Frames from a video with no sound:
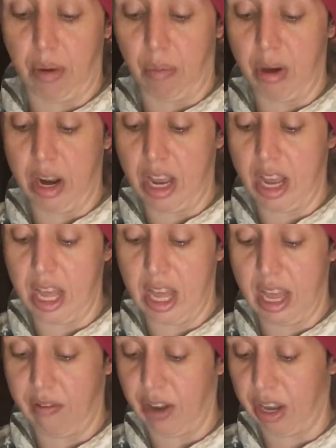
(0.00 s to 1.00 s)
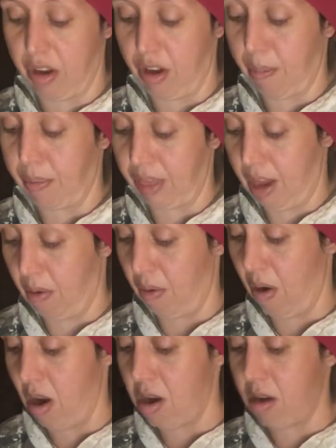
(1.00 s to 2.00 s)
to really fuck you up, but they were
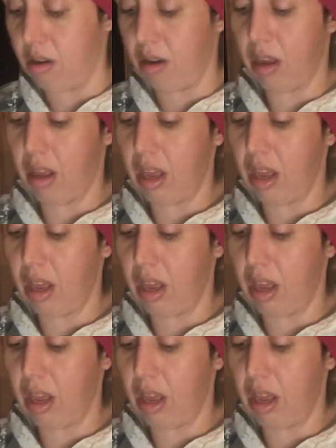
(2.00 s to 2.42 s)
wrong.